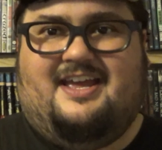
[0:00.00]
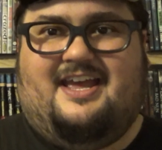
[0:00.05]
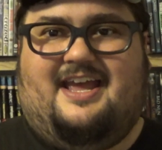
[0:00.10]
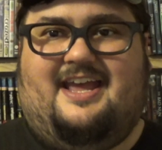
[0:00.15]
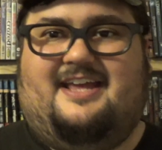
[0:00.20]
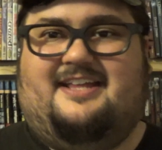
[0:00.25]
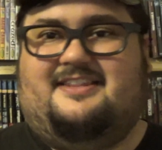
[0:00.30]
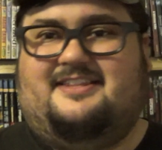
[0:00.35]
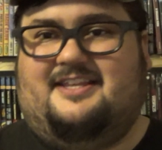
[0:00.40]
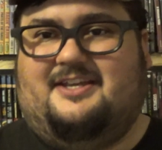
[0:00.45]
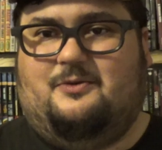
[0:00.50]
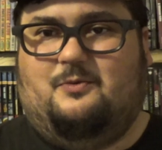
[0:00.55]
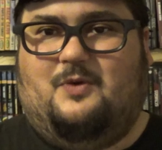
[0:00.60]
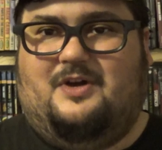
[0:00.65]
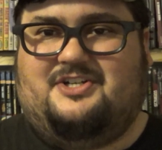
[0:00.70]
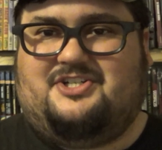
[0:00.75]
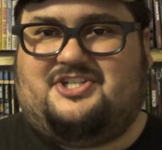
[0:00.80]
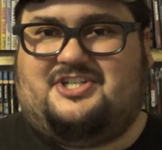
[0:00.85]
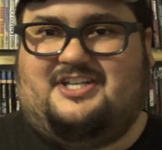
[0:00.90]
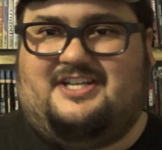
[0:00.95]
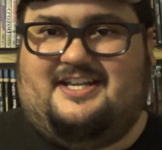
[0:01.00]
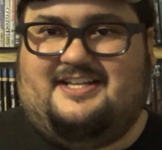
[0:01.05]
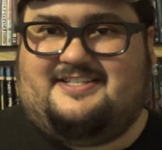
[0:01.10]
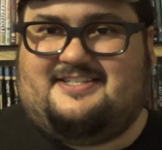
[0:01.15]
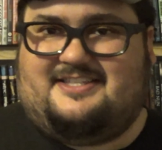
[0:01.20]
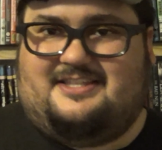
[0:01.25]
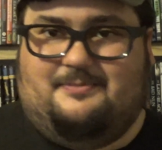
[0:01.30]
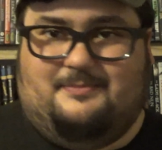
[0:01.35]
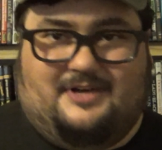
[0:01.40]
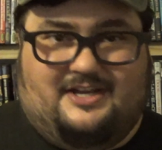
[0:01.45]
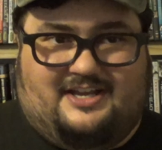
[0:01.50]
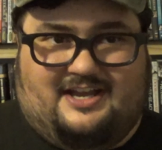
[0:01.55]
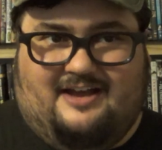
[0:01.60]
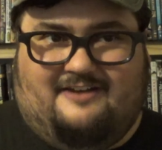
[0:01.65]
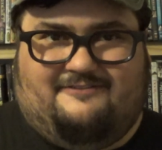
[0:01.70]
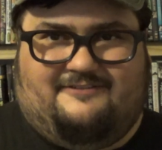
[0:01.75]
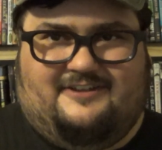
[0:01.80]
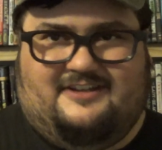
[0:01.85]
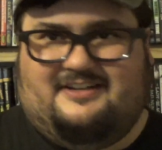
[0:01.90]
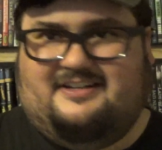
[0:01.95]
and then once she gets the
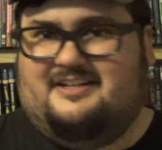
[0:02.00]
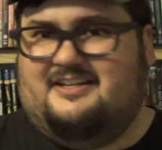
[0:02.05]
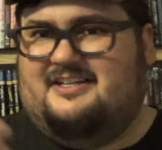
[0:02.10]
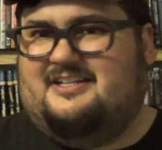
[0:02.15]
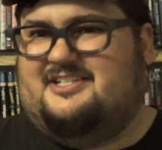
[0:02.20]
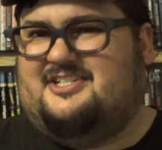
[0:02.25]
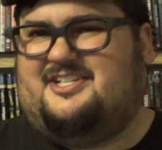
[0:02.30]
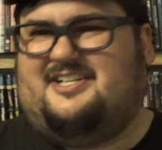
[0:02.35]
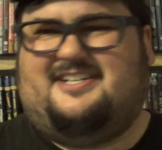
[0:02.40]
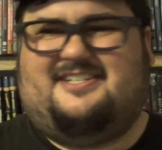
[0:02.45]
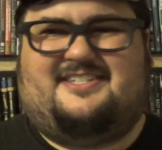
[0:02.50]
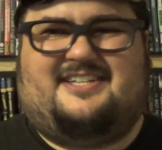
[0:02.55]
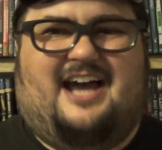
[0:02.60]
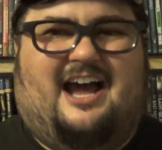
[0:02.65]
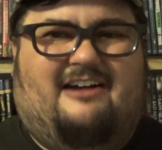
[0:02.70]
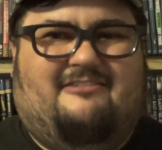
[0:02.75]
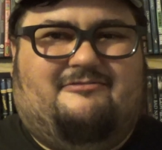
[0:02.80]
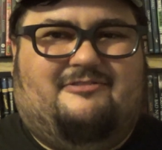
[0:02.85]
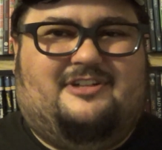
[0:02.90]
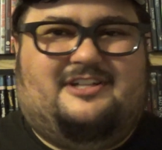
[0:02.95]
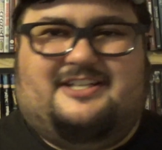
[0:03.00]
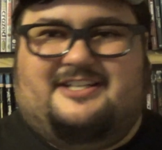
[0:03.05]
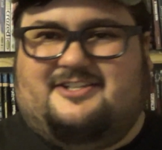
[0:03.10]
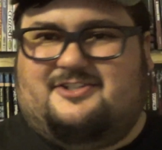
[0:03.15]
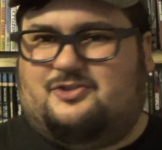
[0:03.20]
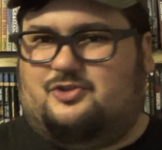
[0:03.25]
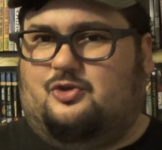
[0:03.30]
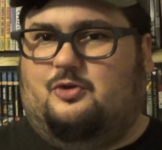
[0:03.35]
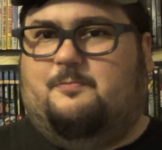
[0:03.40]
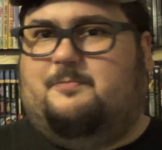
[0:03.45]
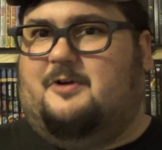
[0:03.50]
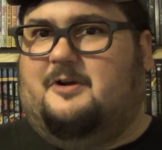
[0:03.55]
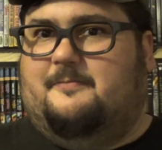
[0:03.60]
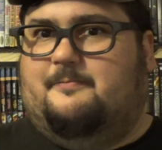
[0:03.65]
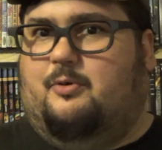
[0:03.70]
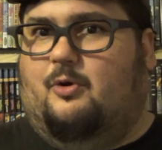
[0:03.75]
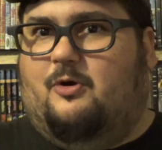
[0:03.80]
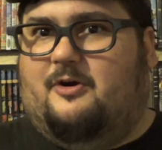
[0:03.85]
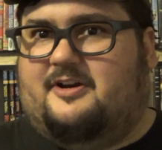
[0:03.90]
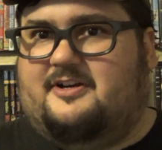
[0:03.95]
MacGuffin, she's not really super
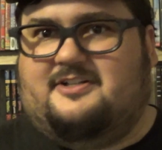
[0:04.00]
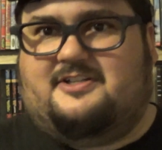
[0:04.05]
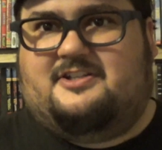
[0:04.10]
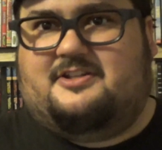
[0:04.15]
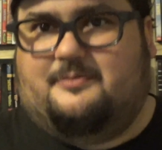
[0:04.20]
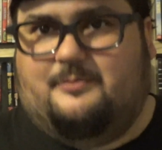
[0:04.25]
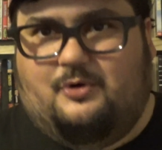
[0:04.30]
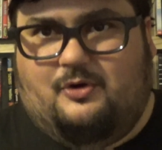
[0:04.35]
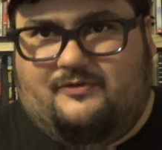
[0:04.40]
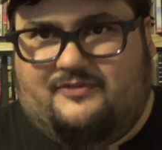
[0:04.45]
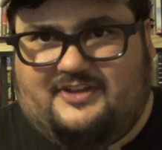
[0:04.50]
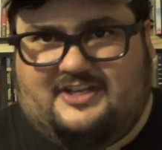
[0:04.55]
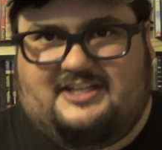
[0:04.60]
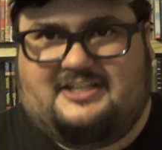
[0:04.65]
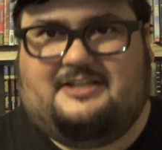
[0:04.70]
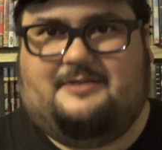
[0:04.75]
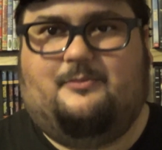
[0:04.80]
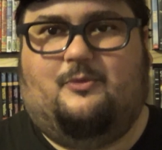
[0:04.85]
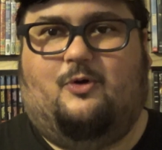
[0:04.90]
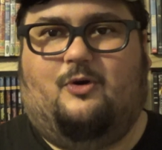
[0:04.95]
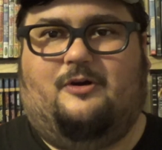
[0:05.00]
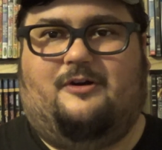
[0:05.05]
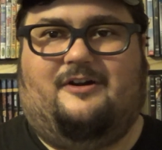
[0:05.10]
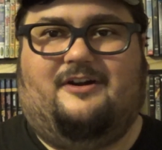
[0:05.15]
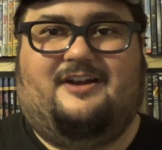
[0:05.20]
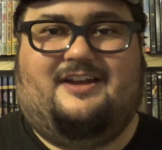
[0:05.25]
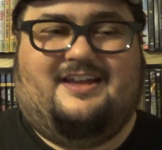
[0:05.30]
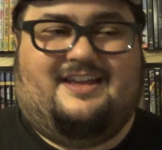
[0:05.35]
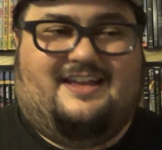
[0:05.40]
important to the movie anymore.